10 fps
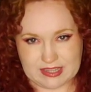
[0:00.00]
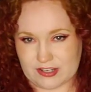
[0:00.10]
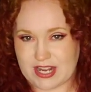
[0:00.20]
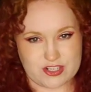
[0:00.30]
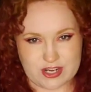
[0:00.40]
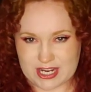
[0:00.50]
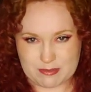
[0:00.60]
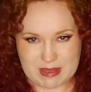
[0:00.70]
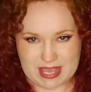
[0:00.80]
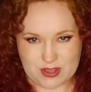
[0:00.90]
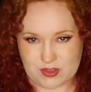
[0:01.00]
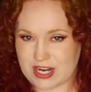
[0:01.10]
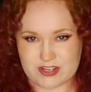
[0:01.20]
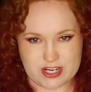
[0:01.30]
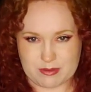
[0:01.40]
They're not trying to pay you. They're
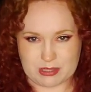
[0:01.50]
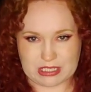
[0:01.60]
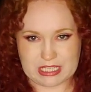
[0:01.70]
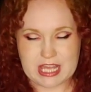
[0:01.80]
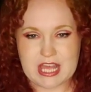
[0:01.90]
not trying to book.